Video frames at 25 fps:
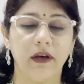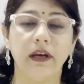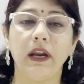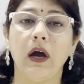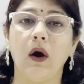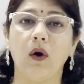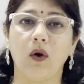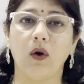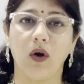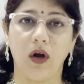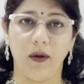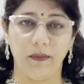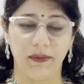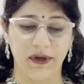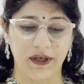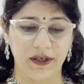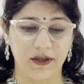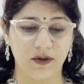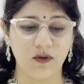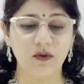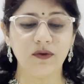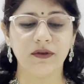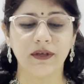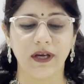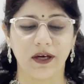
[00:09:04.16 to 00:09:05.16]
Now coming
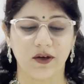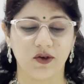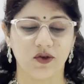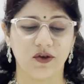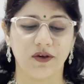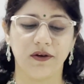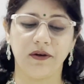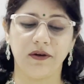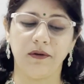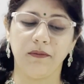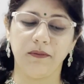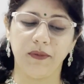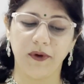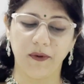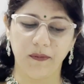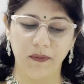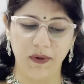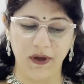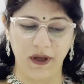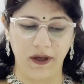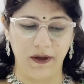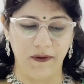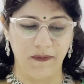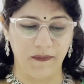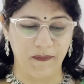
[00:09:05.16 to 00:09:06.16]
to section number
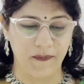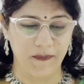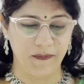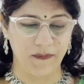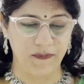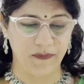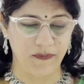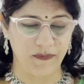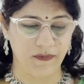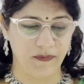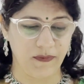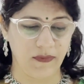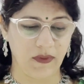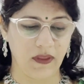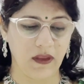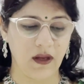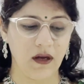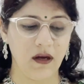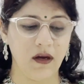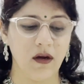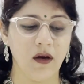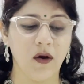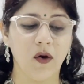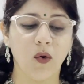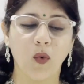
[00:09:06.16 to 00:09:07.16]
B.
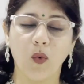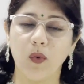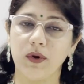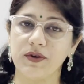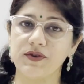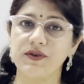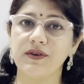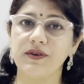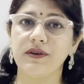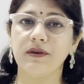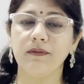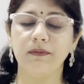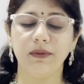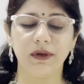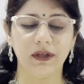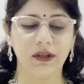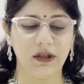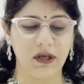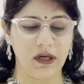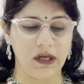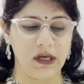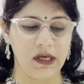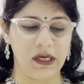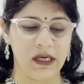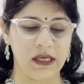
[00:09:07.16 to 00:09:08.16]
Question number
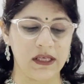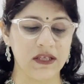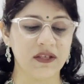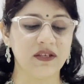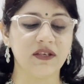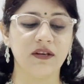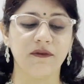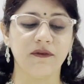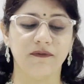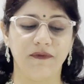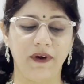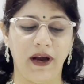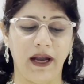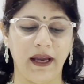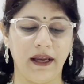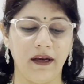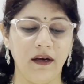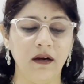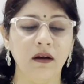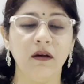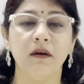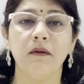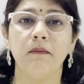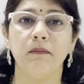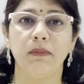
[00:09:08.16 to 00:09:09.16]
3 is
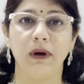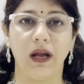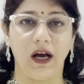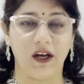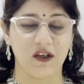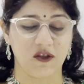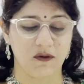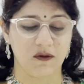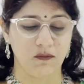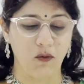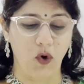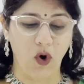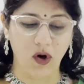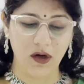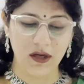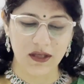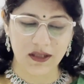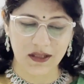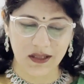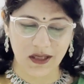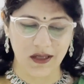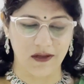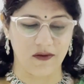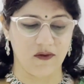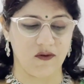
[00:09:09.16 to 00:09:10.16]
define
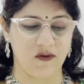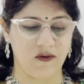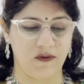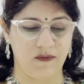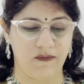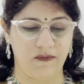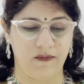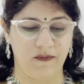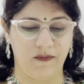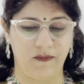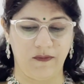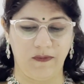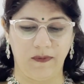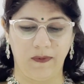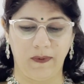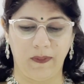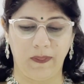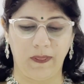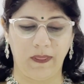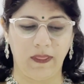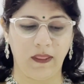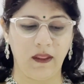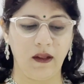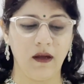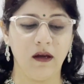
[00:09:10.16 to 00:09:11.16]
plasmolysis.
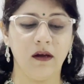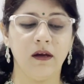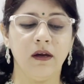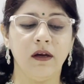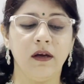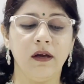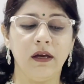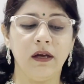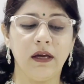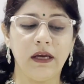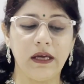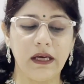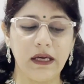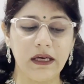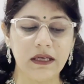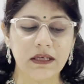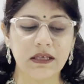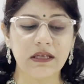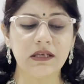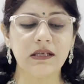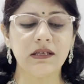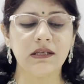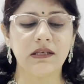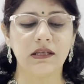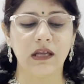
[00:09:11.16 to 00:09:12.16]

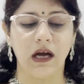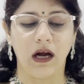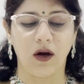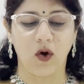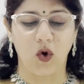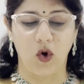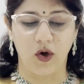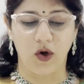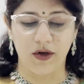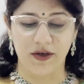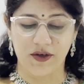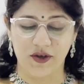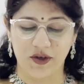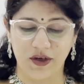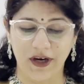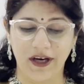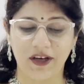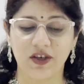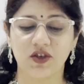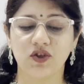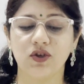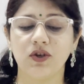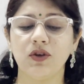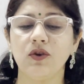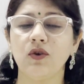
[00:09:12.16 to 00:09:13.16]
It is the
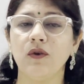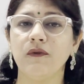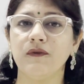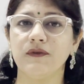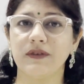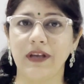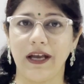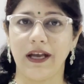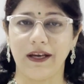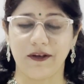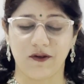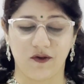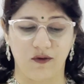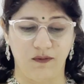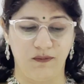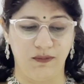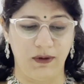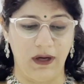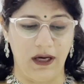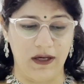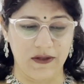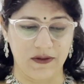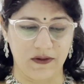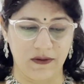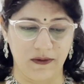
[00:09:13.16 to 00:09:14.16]
contraction of
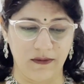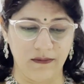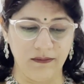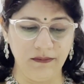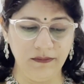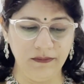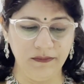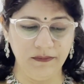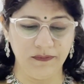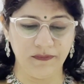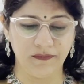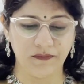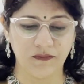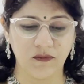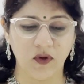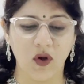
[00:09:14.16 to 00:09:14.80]
cytoplasm